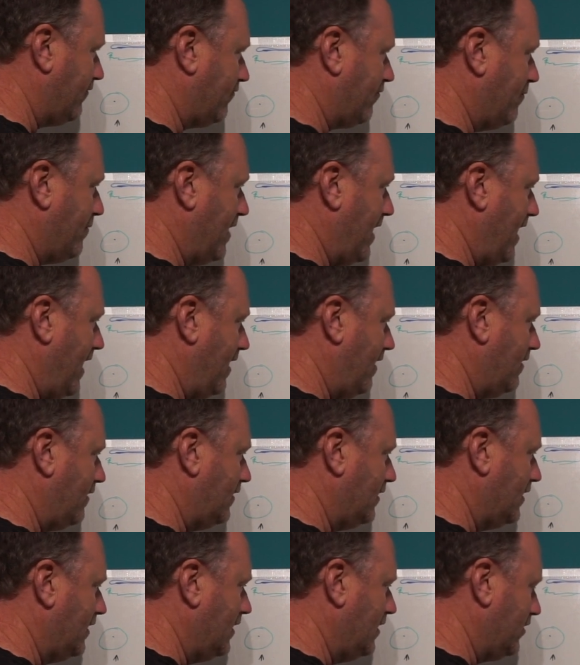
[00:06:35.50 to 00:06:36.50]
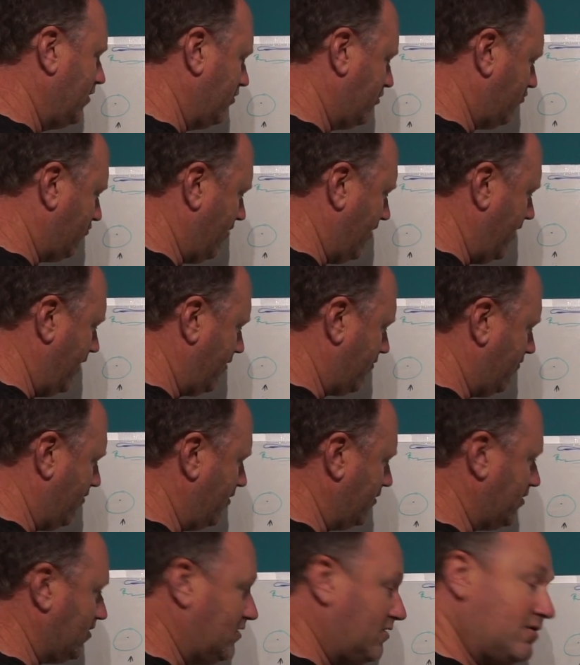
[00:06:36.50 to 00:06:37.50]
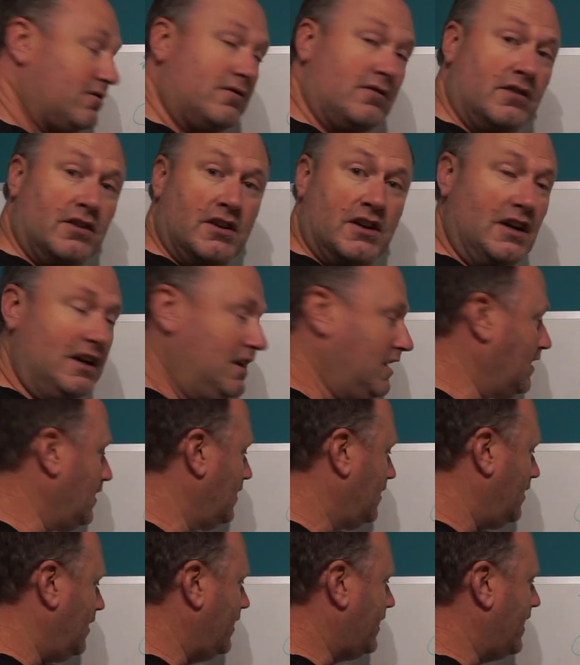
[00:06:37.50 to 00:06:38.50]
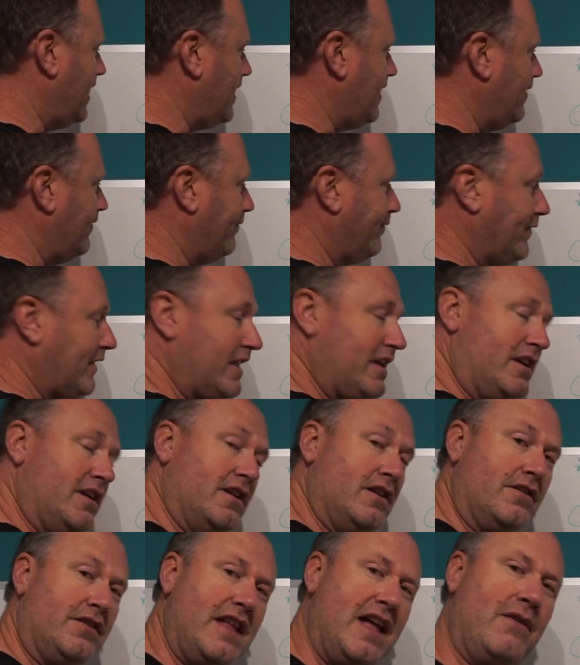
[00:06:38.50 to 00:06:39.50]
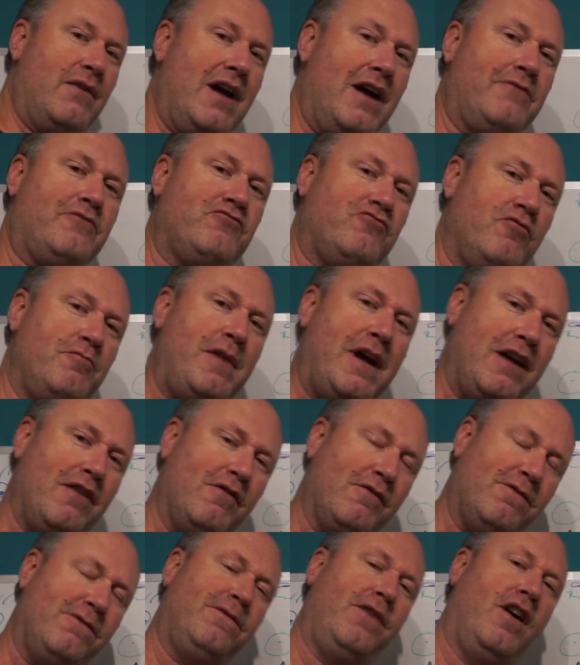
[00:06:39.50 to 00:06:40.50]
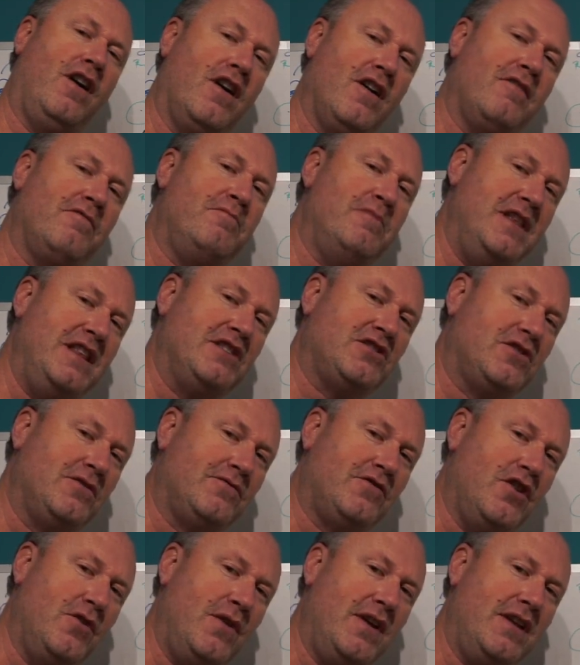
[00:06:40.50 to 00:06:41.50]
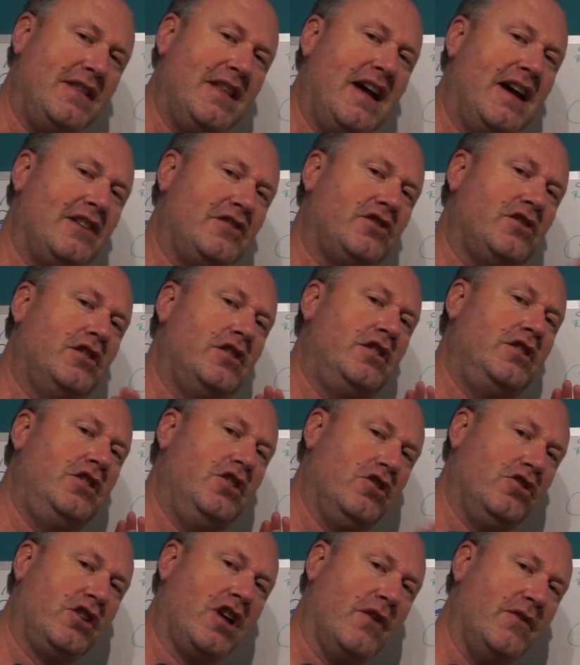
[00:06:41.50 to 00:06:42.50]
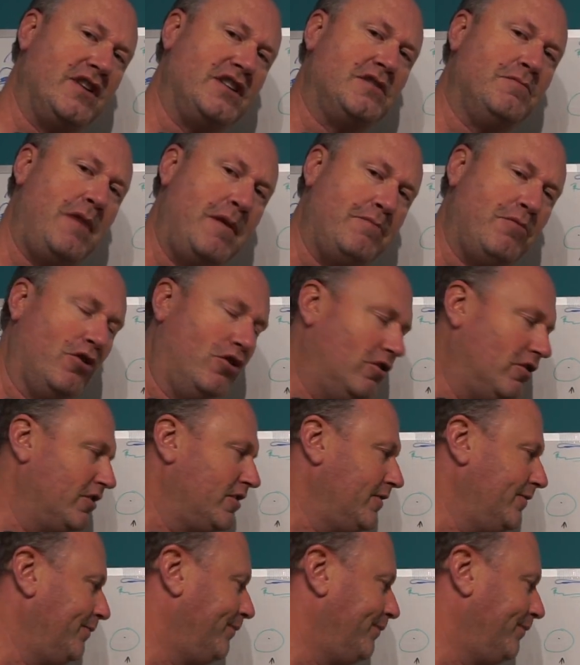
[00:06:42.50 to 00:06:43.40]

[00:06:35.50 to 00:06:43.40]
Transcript: from there, go straight across? Okay, now after about five minutes of doing that, you're going to be bored.